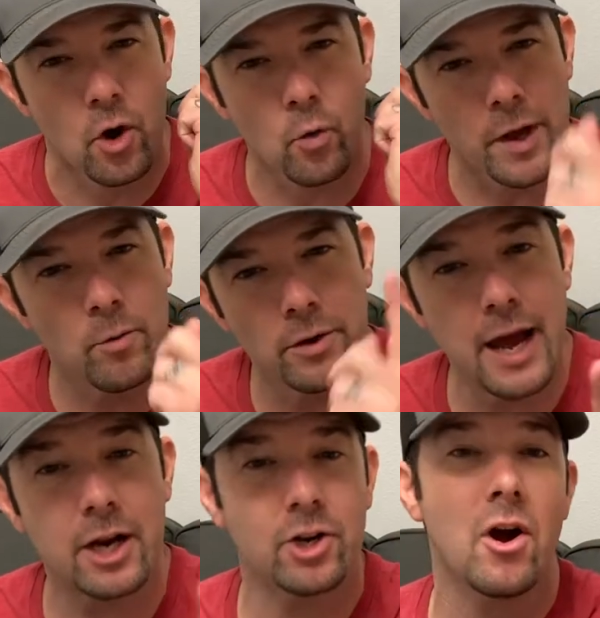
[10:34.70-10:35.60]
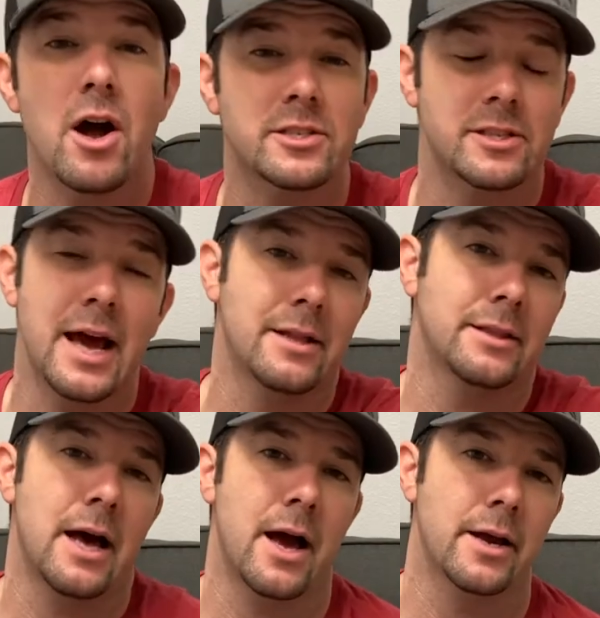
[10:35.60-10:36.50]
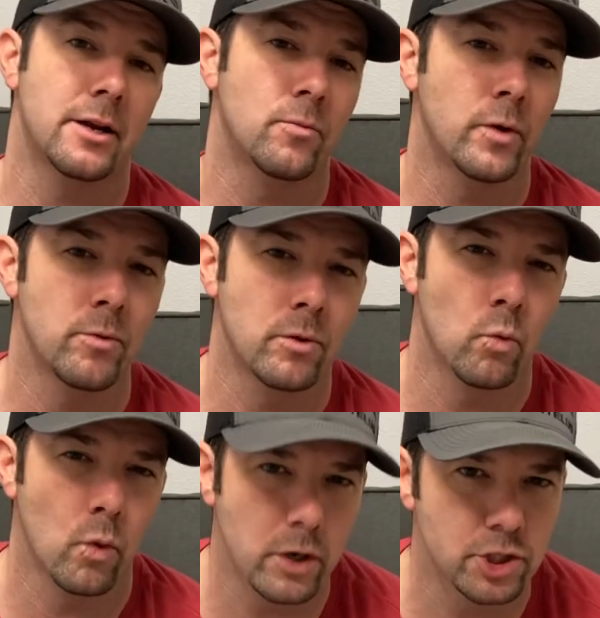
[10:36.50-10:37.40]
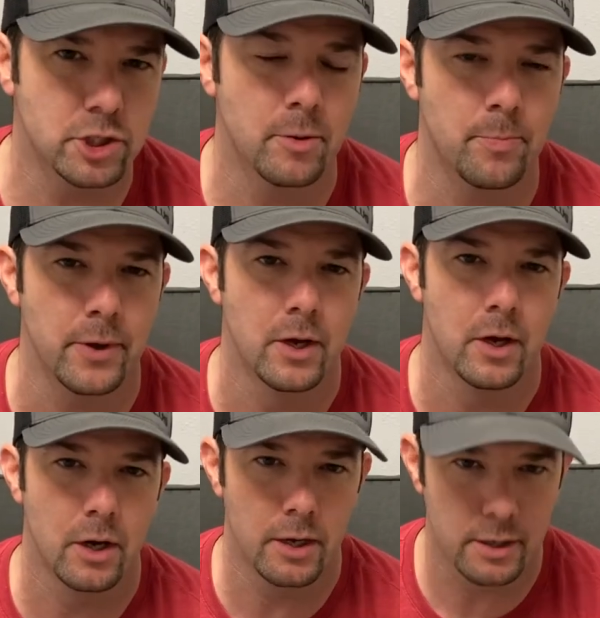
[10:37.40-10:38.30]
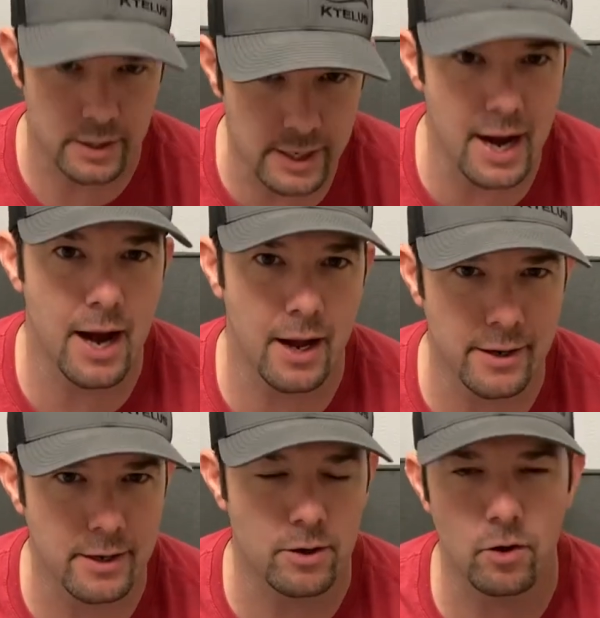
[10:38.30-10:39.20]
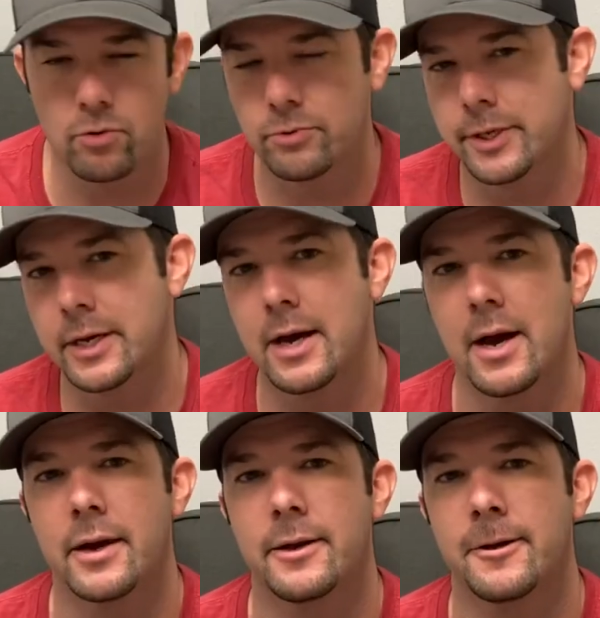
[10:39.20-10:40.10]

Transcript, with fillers: We will not cross that line, and we will worship God and only God.